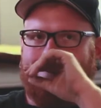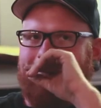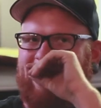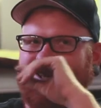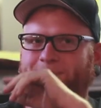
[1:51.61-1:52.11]

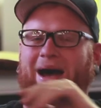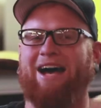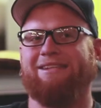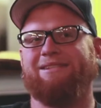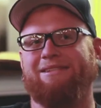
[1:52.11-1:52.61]
big
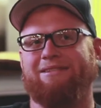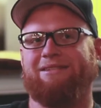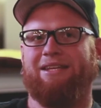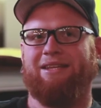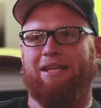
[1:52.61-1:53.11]

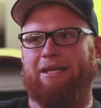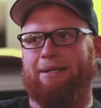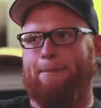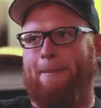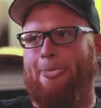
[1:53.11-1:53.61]
boxes, and
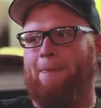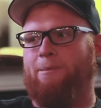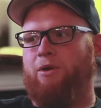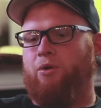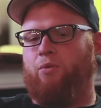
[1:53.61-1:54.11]
then
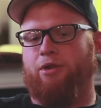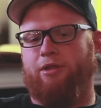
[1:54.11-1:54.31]
one